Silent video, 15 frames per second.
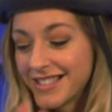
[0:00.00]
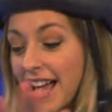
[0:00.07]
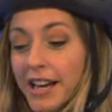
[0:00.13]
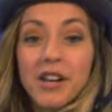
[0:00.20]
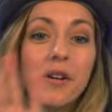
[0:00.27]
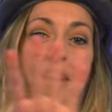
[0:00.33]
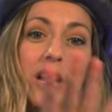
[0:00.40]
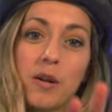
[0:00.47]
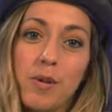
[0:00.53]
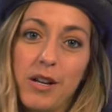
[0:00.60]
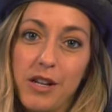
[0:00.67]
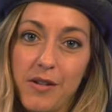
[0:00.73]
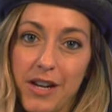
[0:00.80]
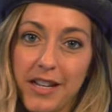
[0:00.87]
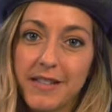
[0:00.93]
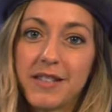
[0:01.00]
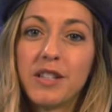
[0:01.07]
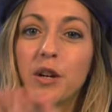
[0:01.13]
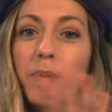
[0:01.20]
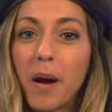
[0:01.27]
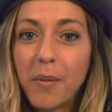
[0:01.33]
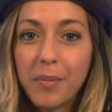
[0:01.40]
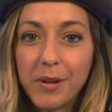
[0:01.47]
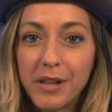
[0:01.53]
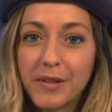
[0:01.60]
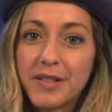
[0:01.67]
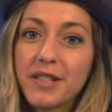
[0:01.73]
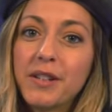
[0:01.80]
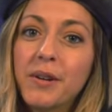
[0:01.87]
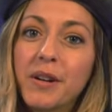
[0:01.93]
Side note here about units. You're probably
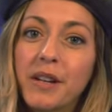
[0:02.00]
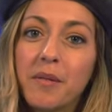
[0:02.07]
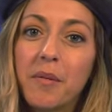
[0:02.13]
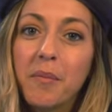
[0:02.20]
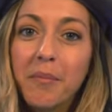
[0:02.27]
used to going